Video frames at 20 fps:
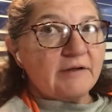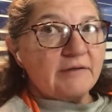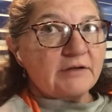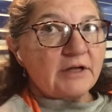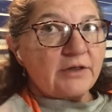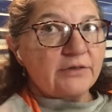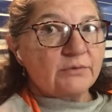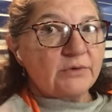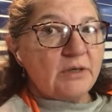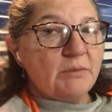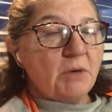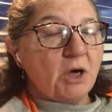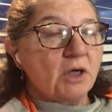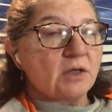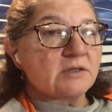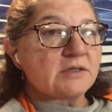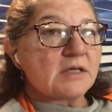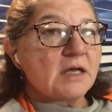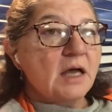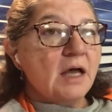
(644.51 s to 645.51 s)
I've got 3
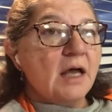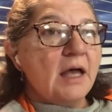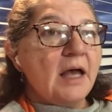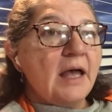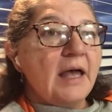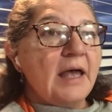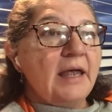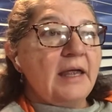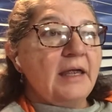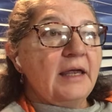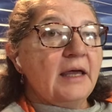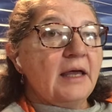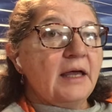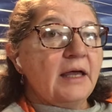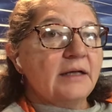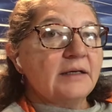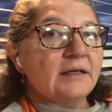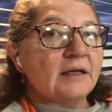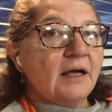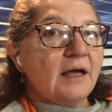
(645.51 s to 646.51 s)
balls,
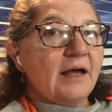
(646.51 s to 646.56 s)
and